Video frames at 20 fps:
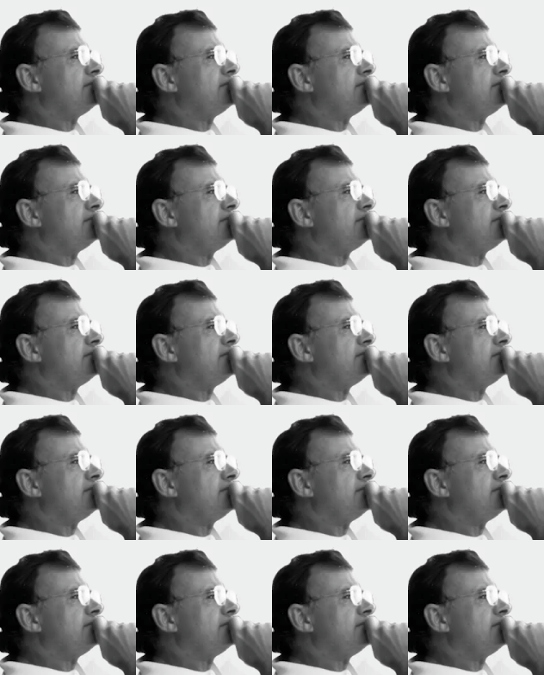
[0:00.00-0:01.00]

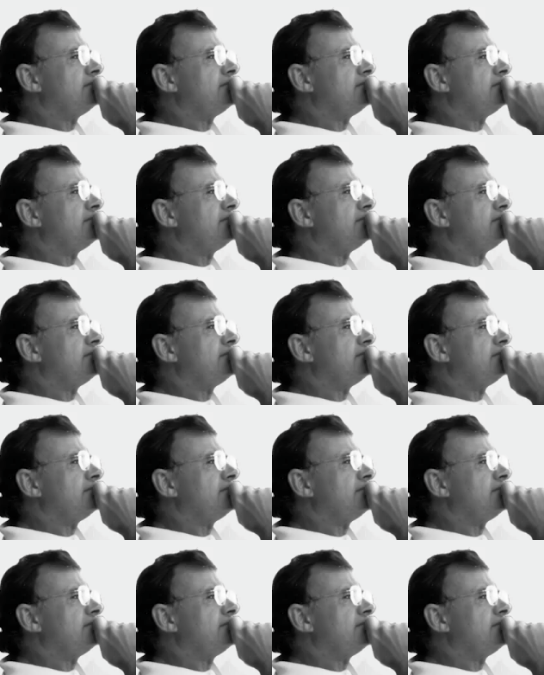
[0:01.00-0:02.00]

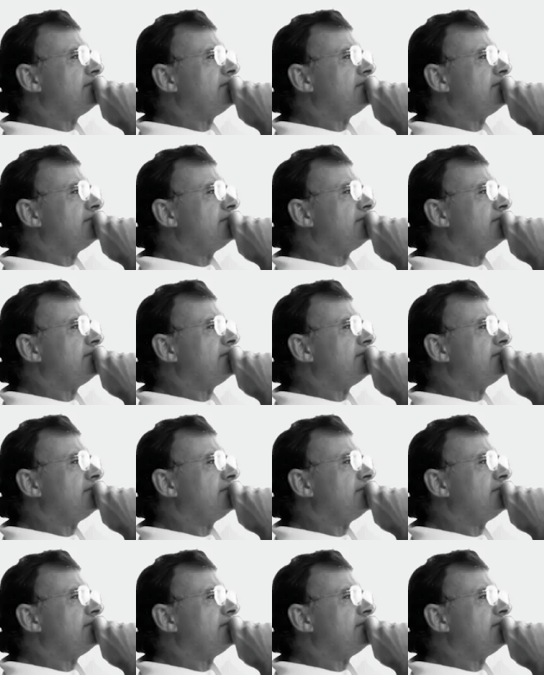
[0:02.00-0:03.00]

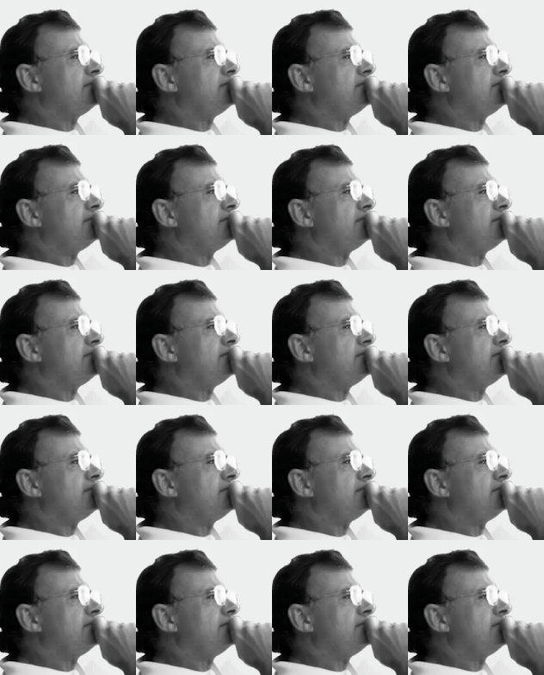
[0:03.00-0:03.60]
This is a still picture; no speech is visible.